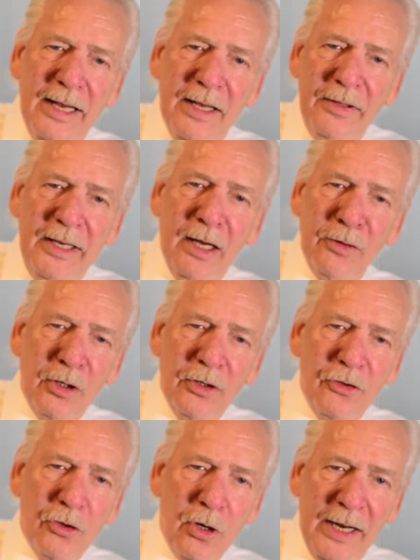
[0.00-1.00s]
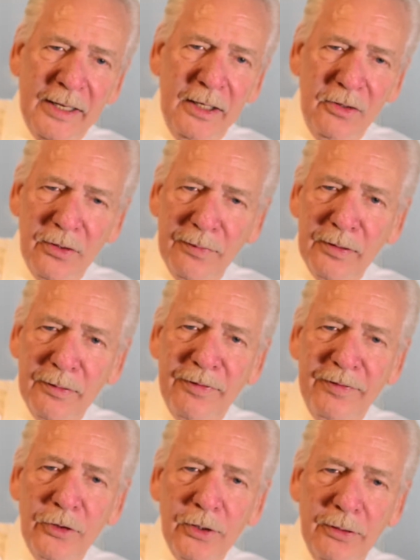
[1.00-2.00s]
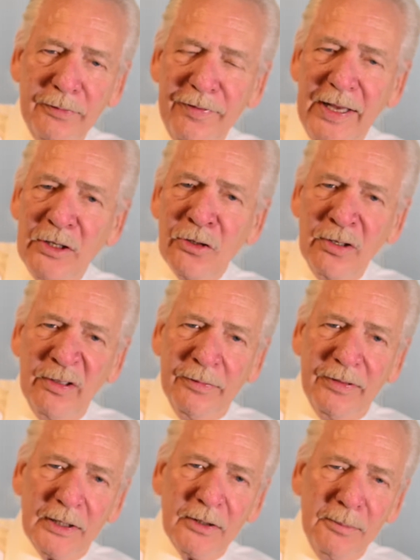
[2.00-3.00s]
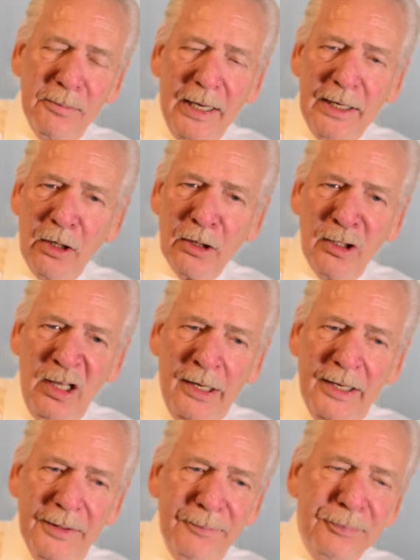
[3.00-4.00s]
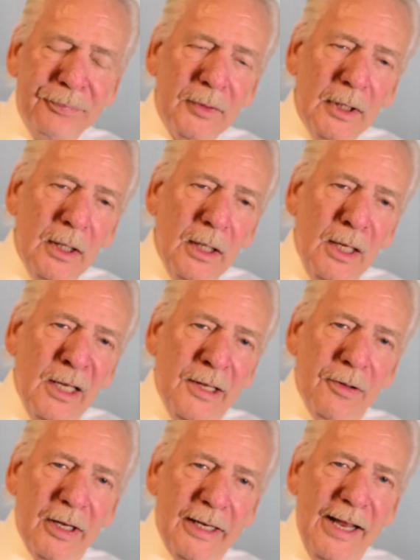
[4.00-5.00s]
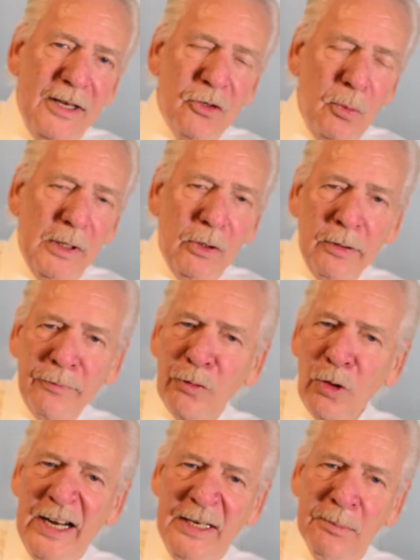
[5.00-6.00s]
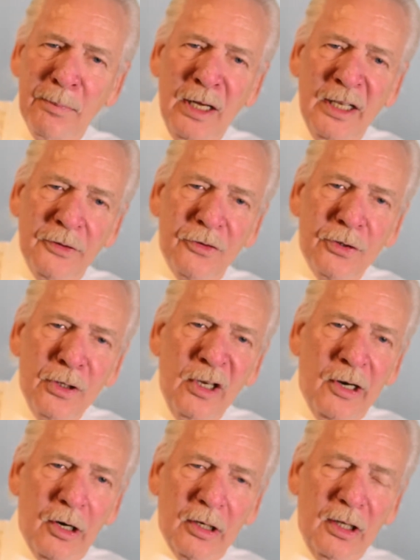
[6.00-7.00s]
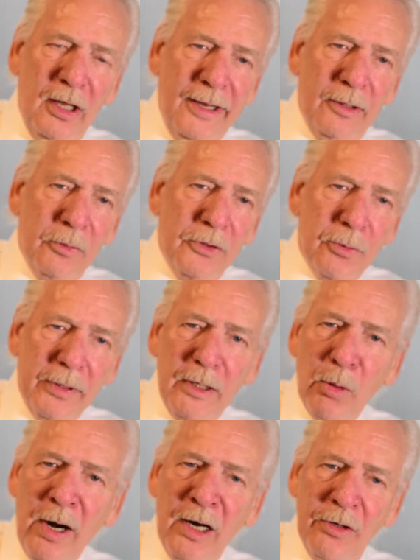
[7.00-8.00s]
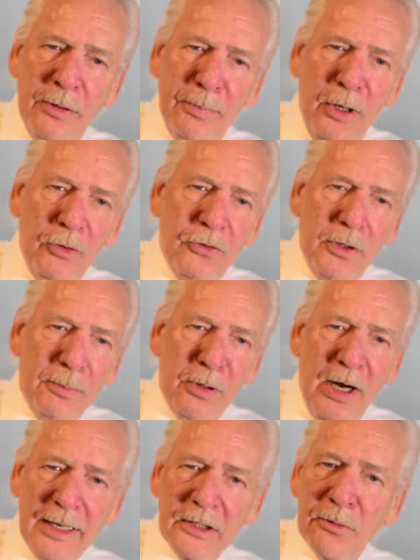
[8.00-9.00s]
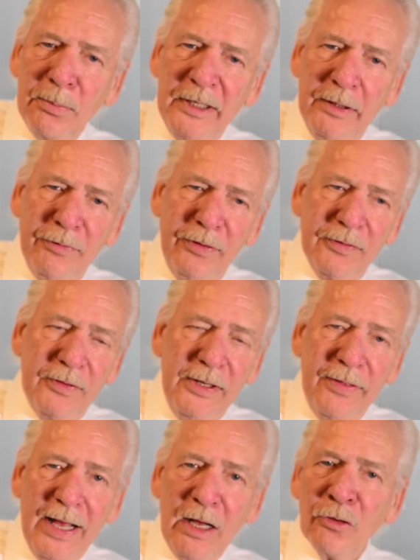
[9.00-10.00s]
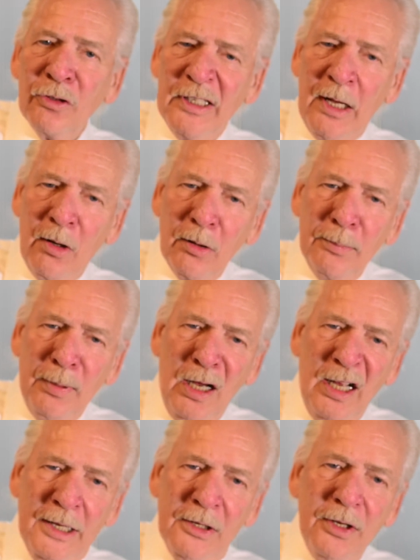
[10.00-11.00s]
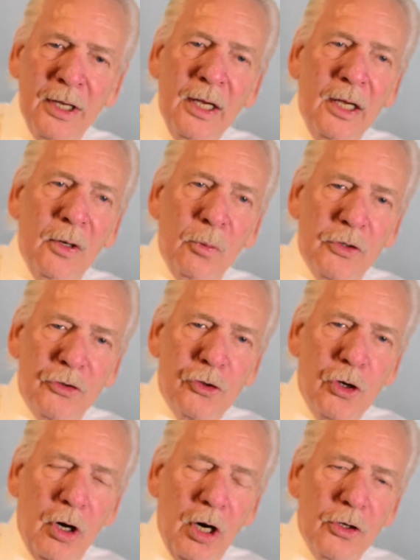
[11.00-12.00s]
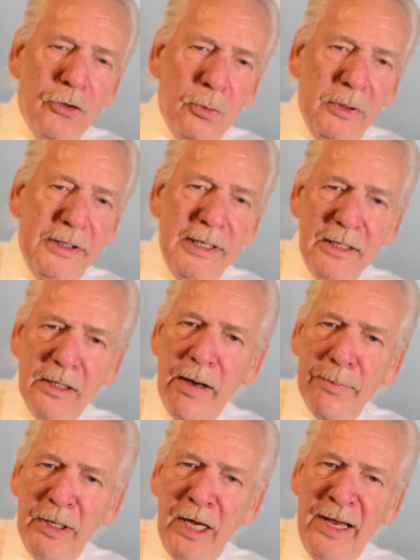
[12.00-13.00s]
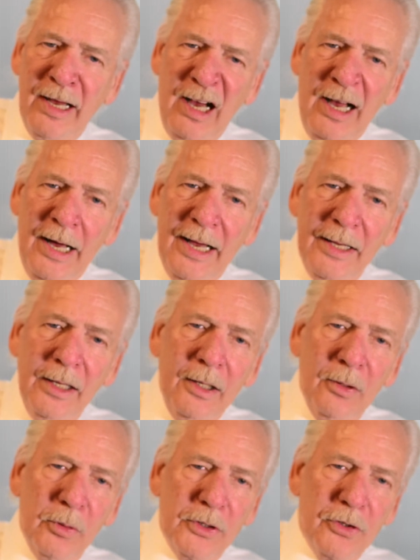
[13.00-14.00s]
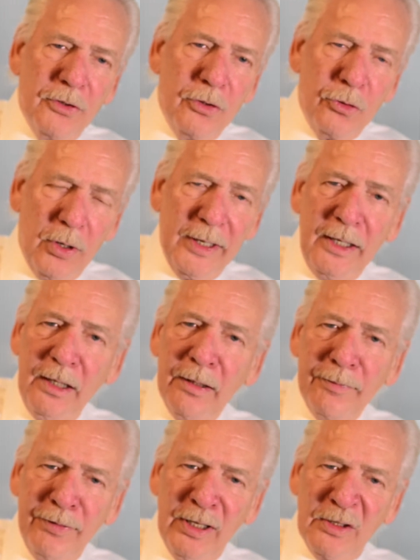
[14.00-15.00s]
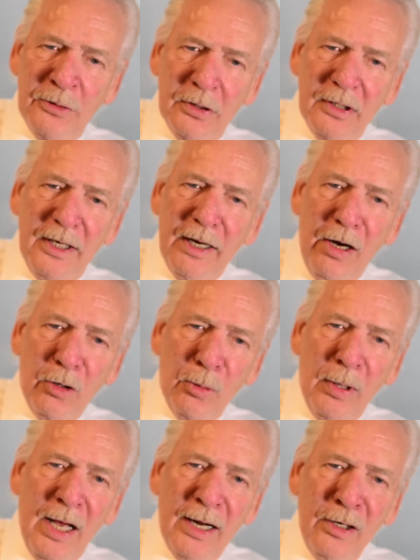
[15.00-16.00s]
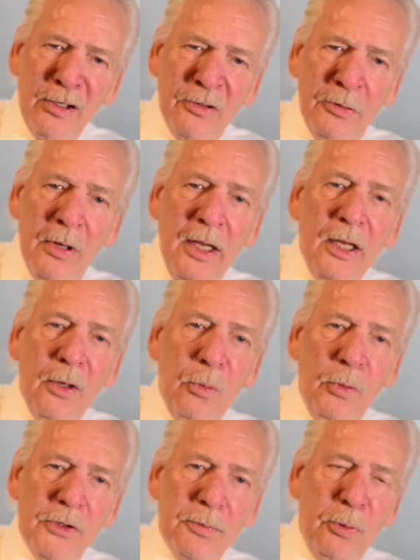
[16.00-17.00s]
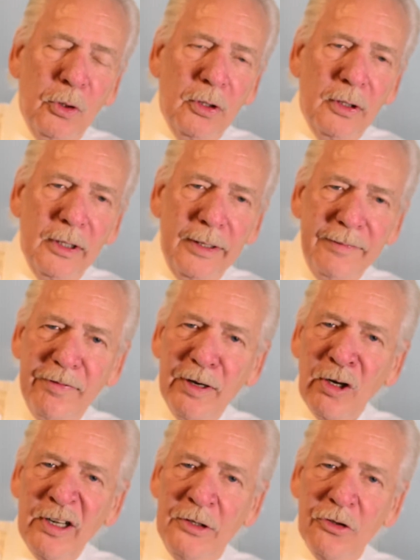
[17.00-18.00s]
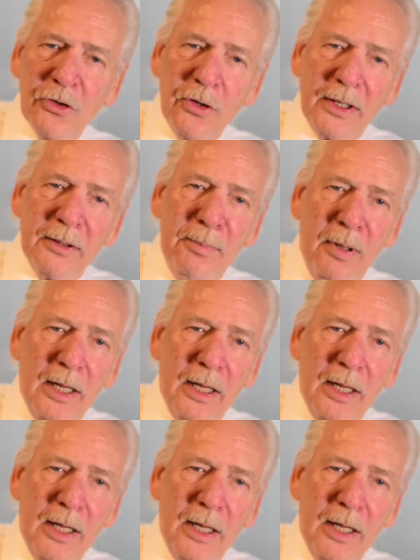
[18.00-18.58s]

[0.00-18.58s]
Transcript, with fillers: and the other strikings the, to the face of the victim by our client. The case went on for eight months. Our client was required to post approximately a $50,000 bond, was charged with DWAI, which is a drinking offense in Colorado, was put on a very strict